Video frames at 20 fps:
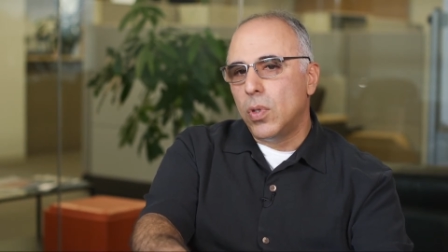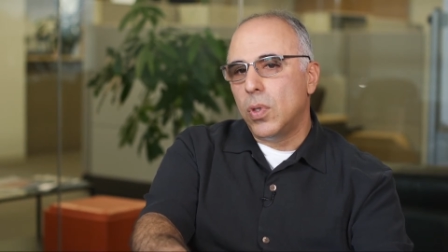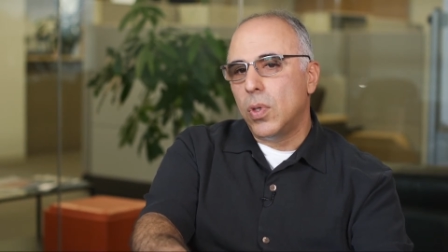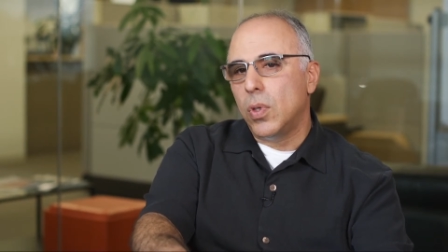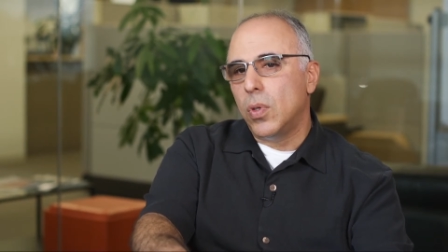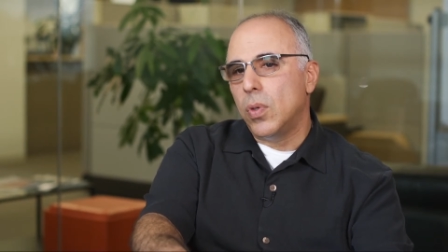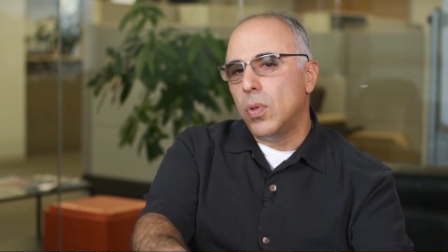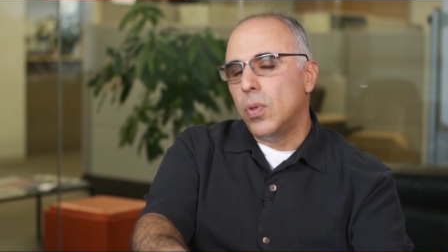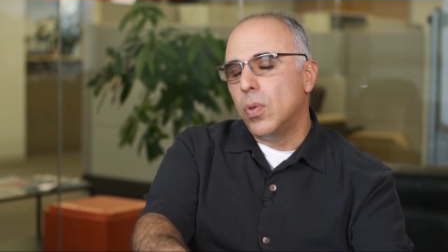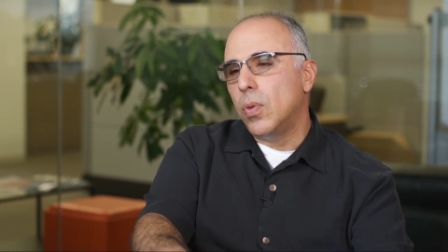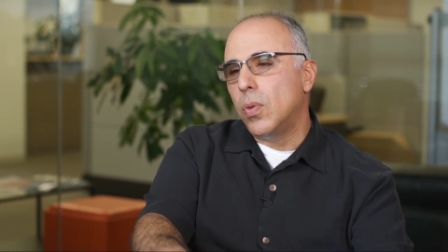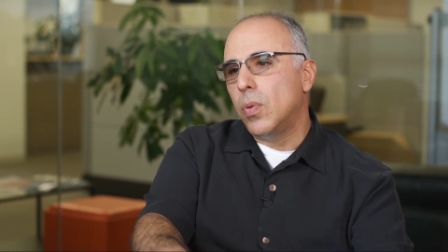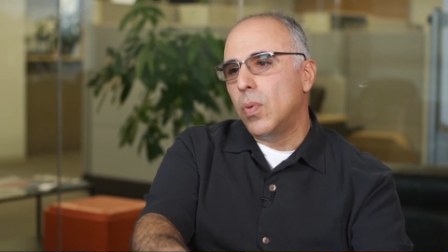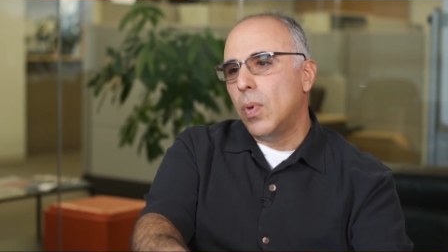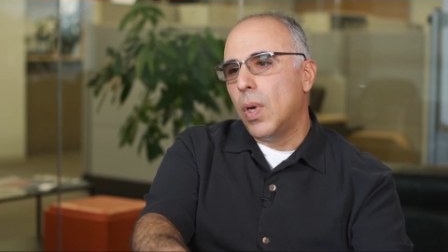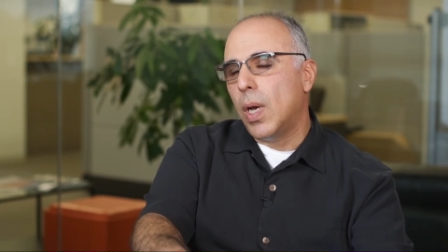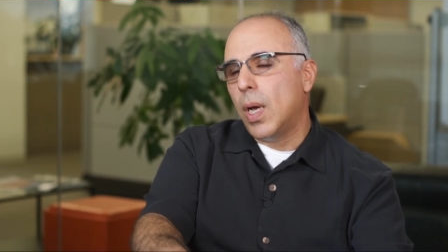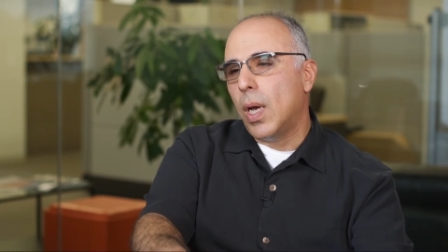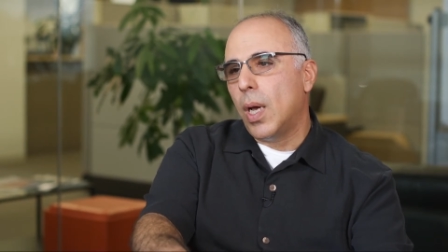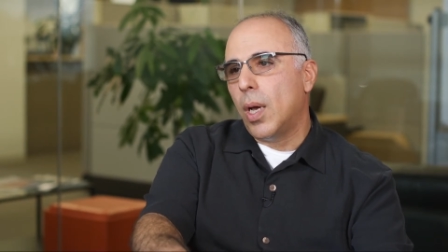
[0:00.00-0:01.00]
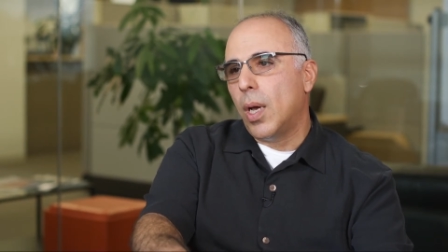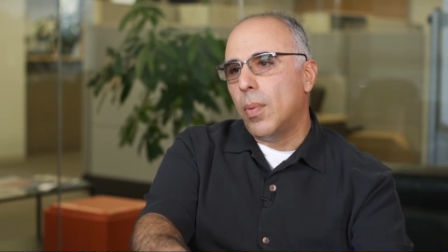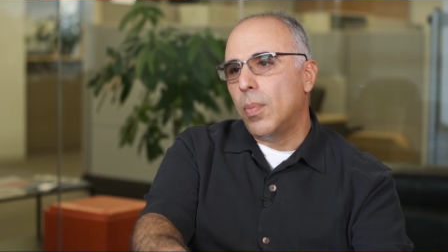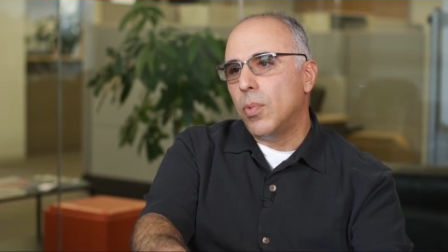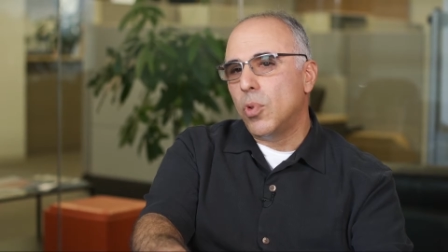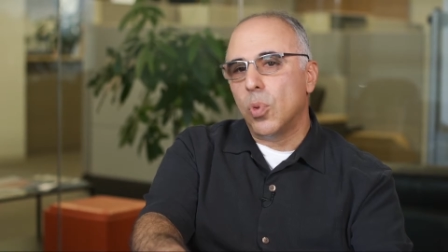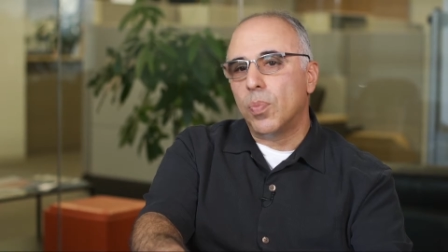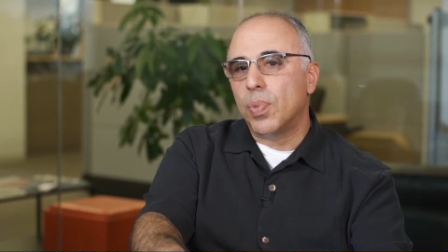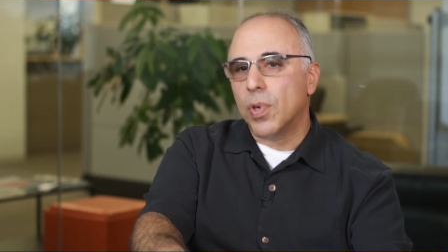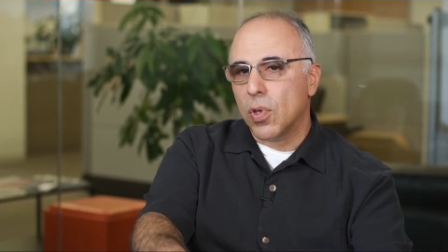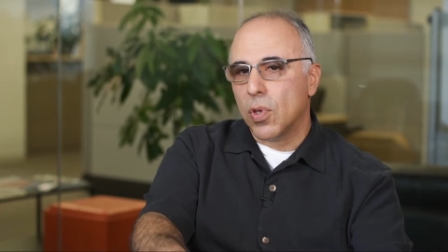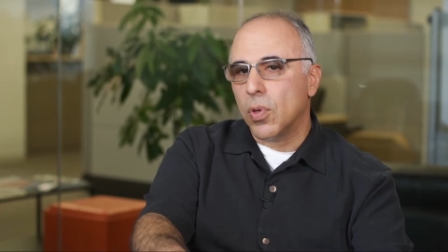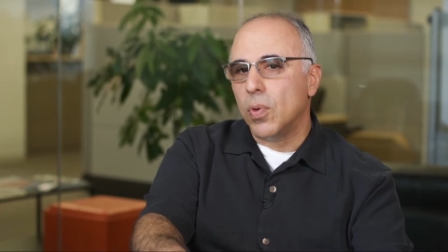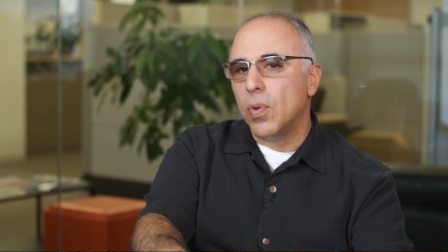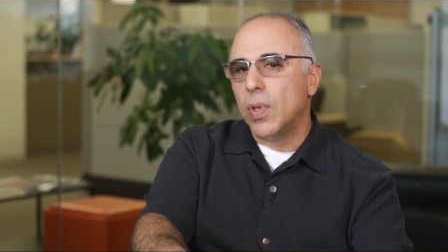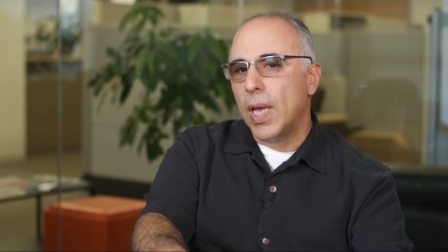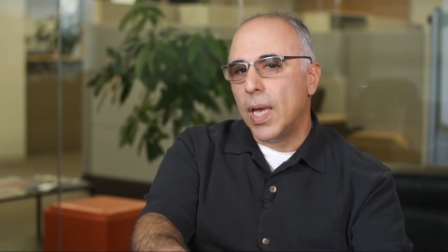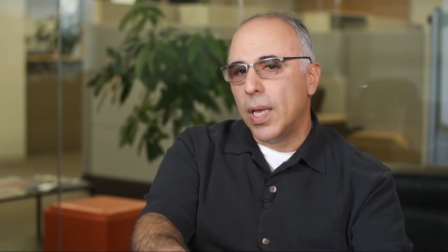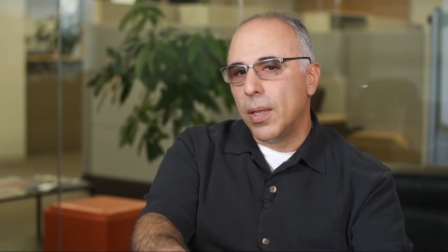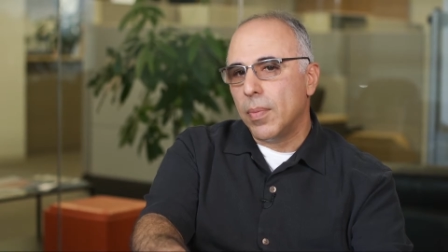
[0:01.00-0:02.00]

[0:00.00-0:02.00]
to pursue that.